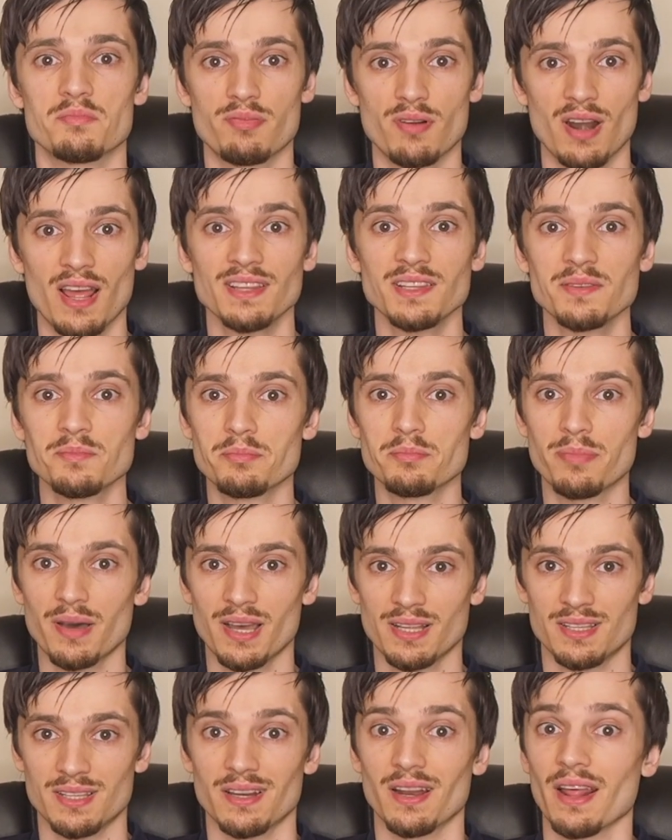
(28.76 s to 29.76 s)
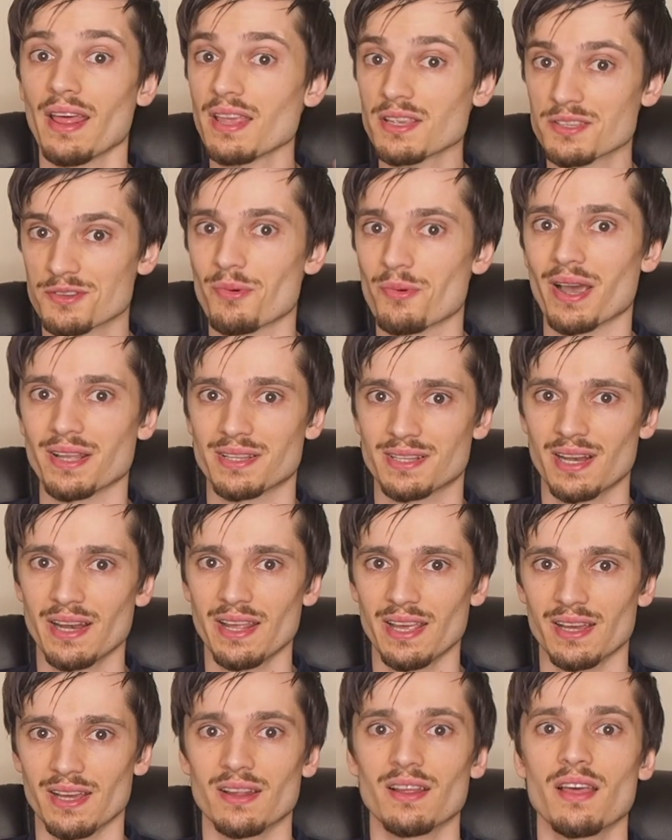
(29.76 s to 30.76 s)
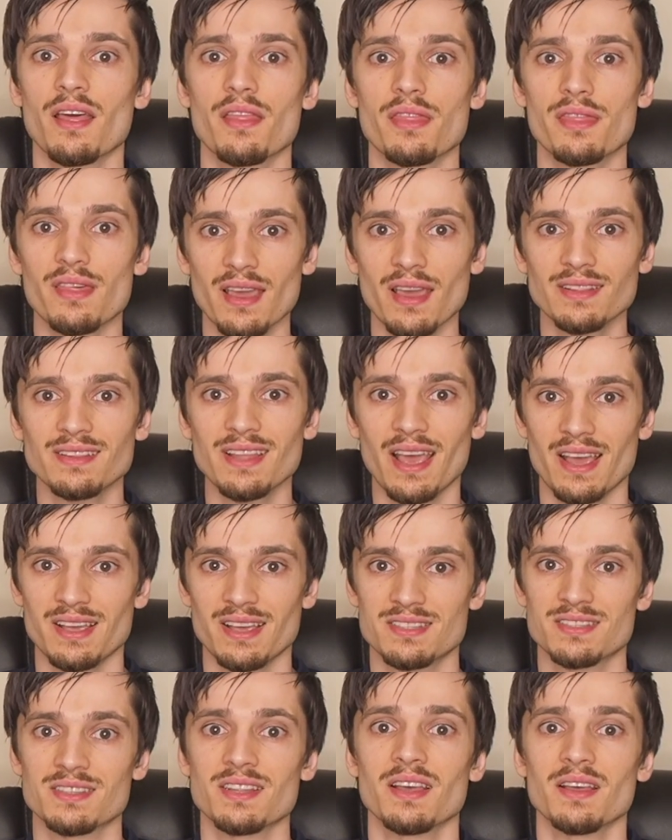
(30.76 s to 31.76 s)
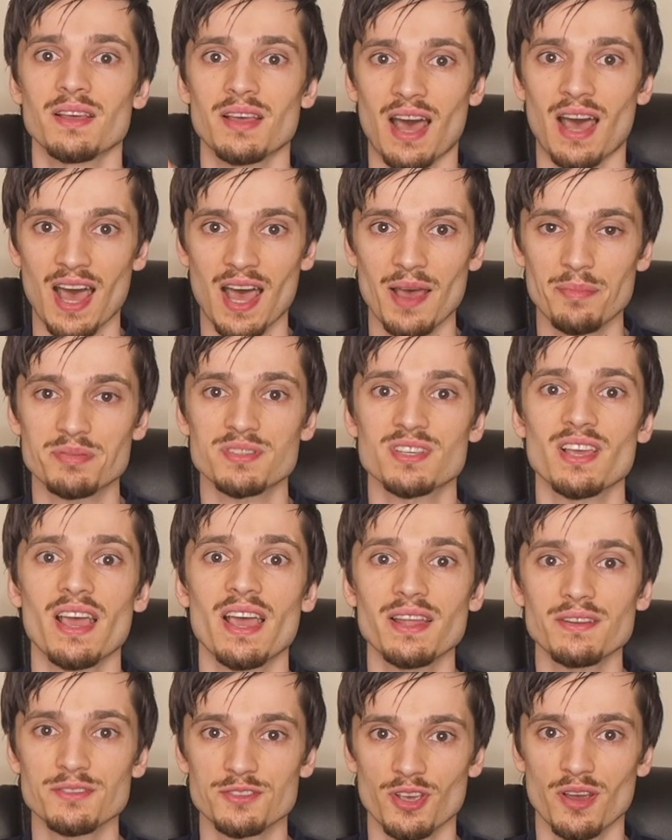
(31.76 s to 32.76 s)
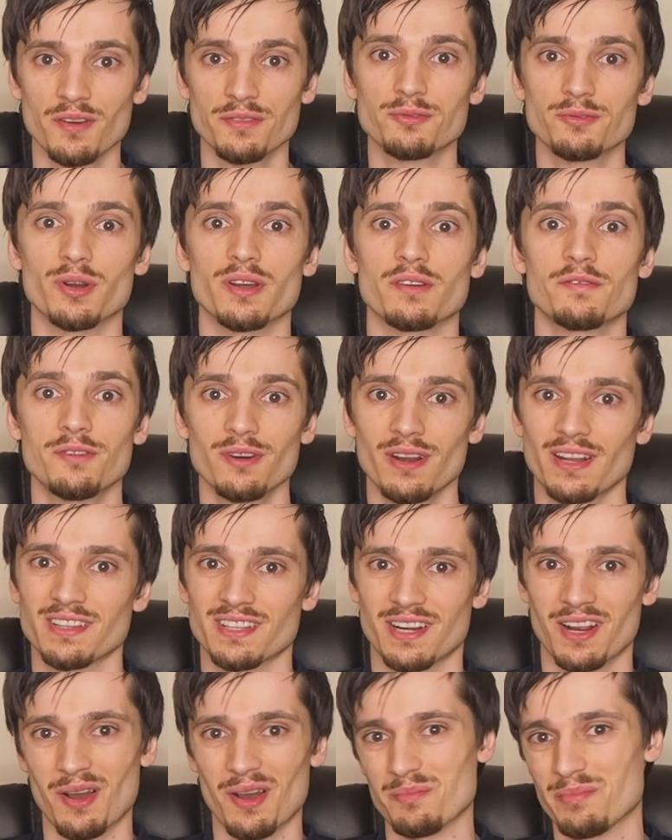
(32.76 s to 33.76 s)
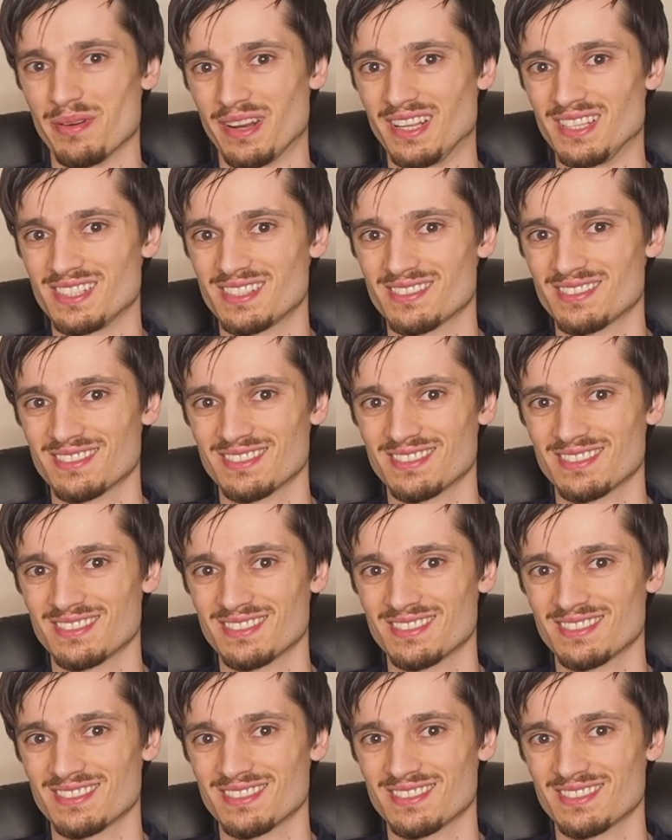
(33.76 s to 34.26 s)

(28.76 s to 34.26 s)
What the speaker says: bread and butter is quite clear. They test apps and software for other companies.